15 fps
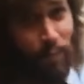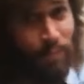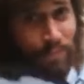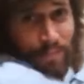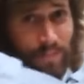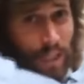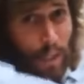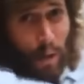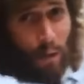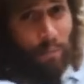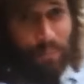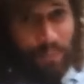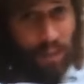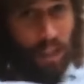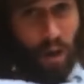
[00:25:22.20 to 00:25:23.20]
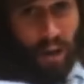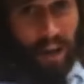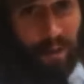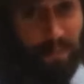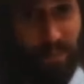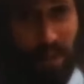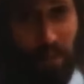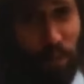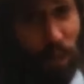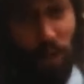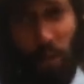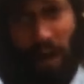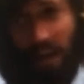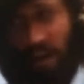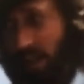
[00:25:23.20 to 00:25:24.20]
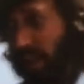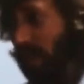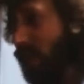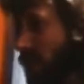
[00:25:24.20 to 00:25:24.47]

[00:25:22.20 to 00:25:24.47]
World Records has also recognized